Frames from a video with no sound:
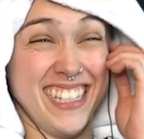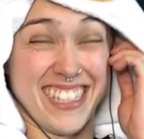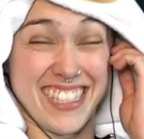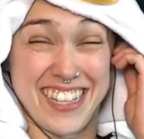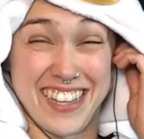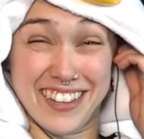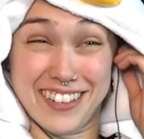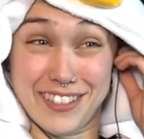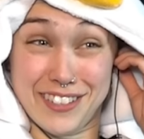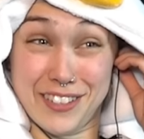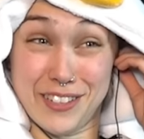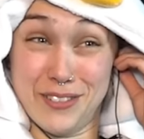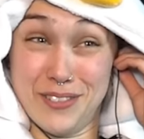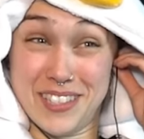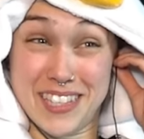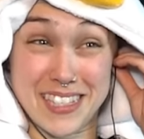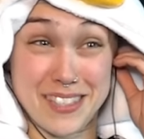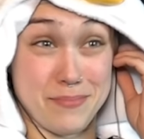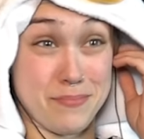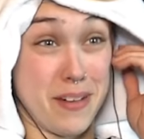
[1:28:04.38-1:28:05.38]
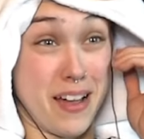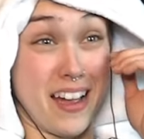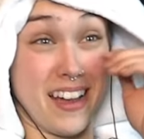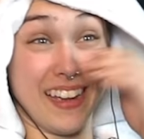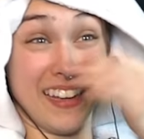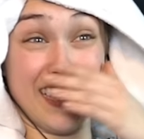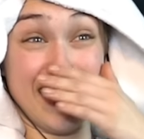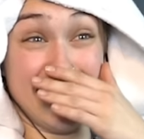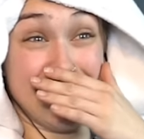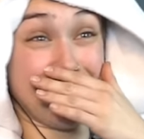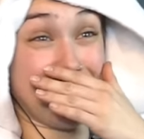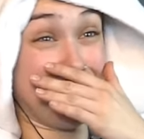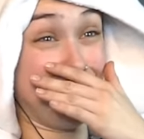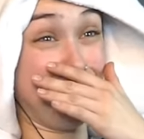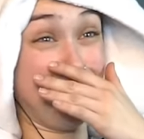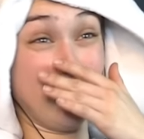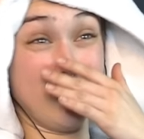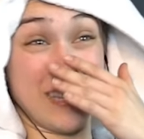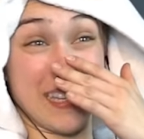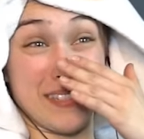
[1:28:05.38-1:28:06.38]
He's gonna lose his mind. He's gonna
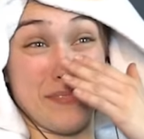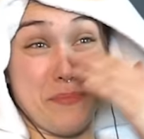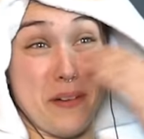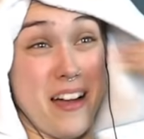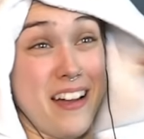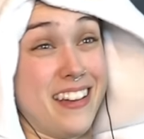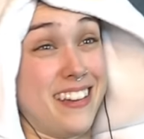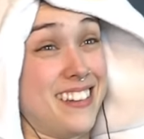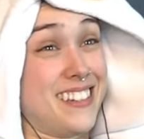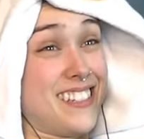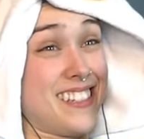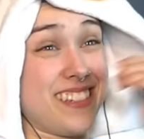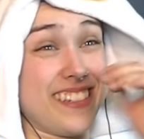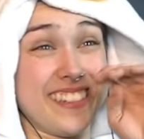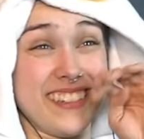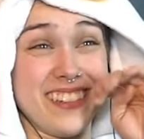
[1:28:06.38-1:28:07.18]
lose his mind.